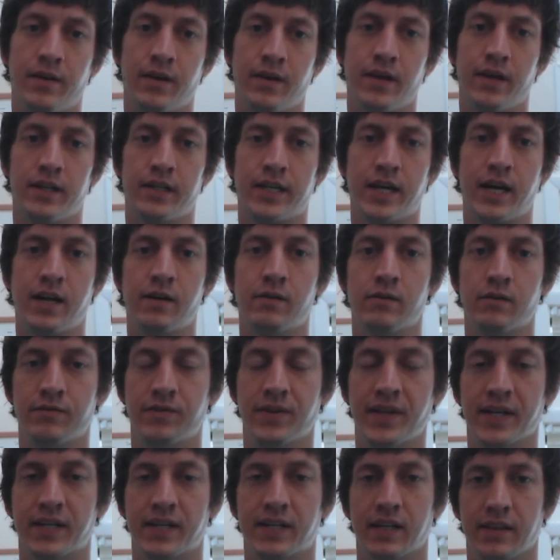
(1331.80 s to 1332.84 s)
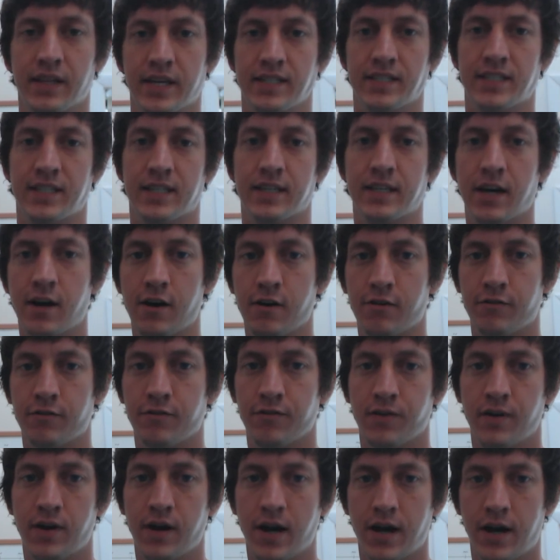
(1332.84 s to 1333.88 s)
and kind of reflect on that stuff,
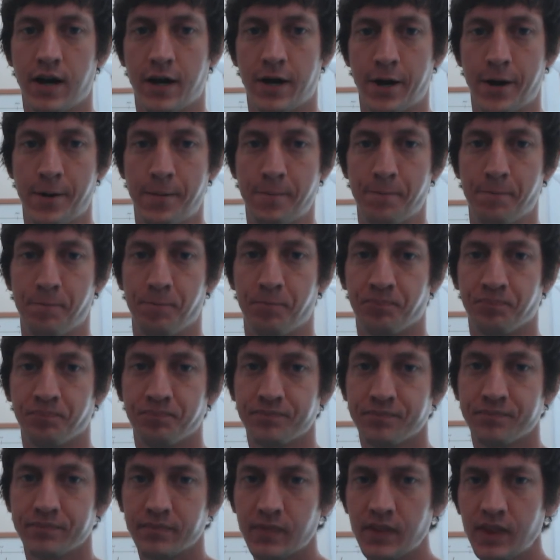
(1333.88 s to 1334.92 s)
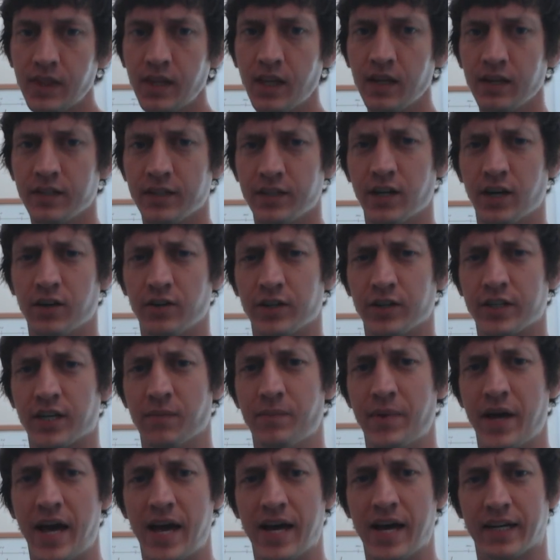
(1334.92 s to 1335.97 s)
you know,
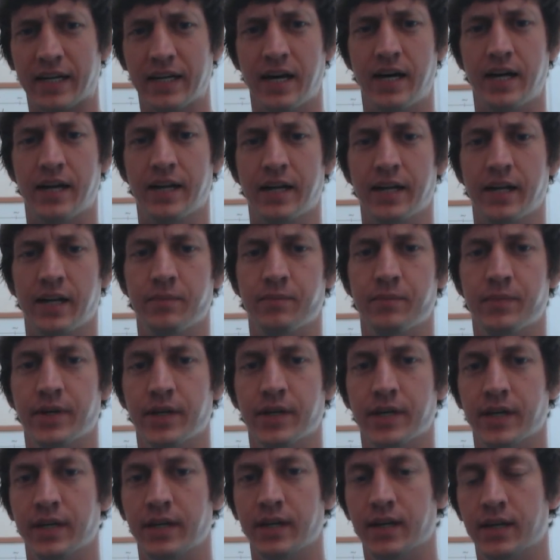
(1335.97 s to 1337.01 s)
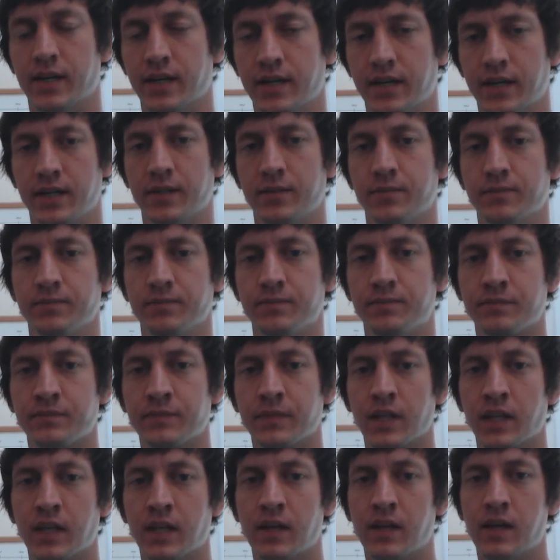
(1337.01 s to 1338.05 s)
looking back on it. But
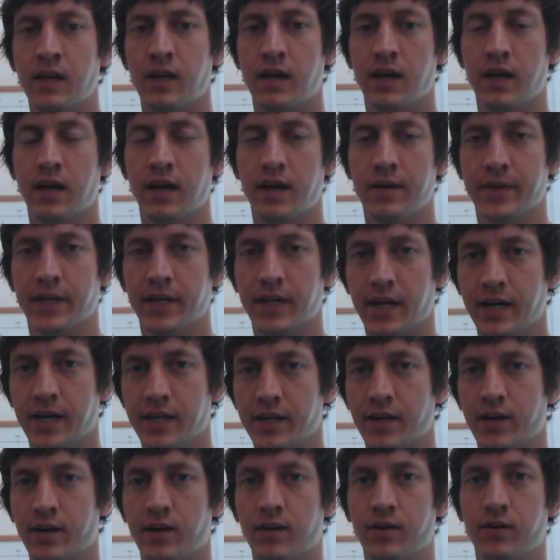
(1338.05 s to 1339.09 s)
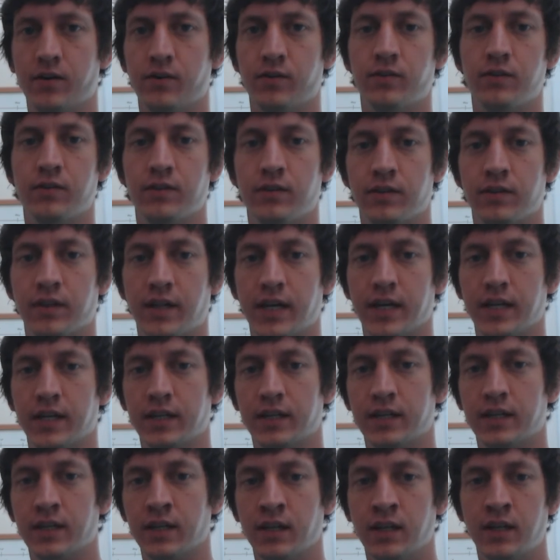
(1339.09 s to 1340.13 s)
I mean, I know
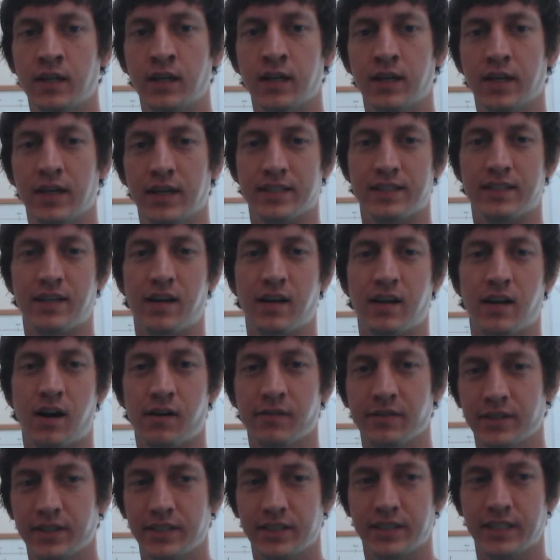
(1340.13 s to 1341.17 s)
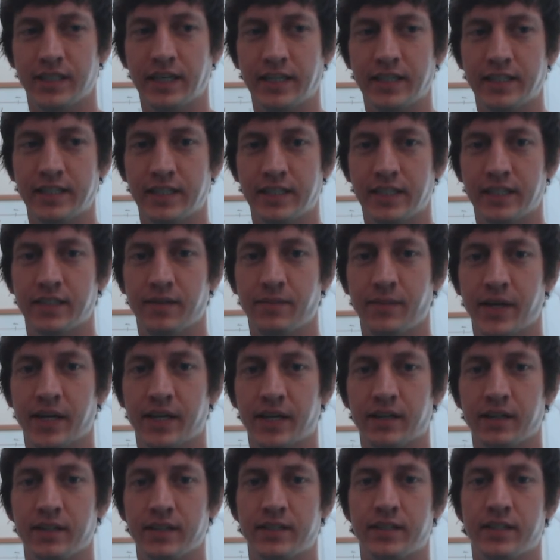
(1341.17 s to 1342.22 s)
like it's not always easy to
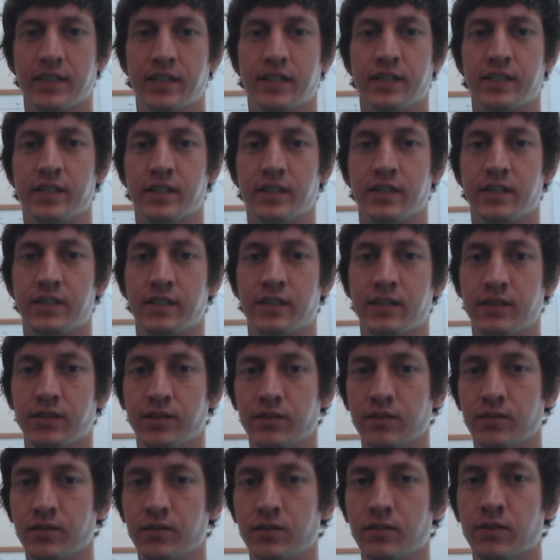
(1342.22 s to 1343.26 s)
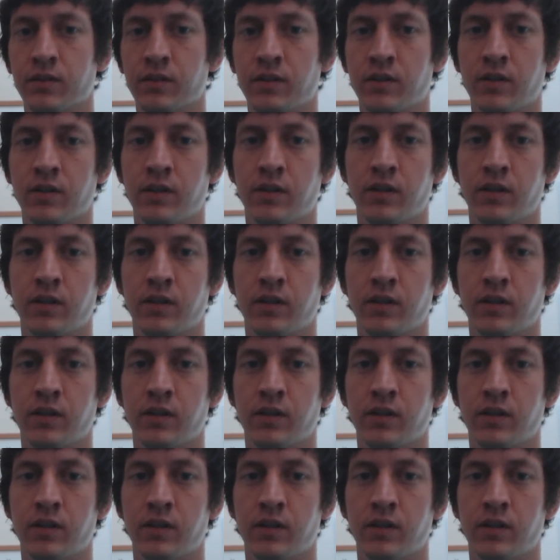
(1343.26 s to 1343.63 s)
make a decision to,